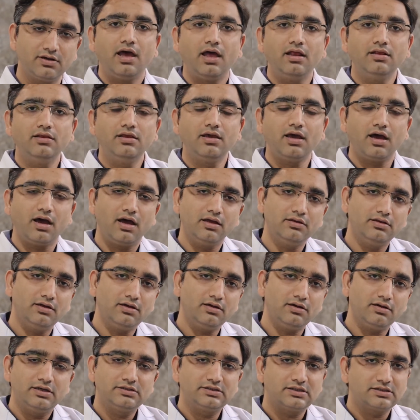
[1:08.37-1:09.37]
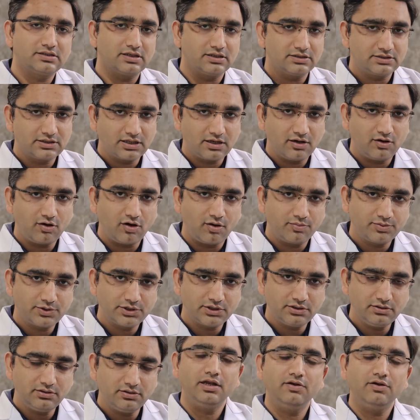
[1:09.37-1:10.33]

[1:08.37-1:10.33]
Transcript: And the other is a surgical option,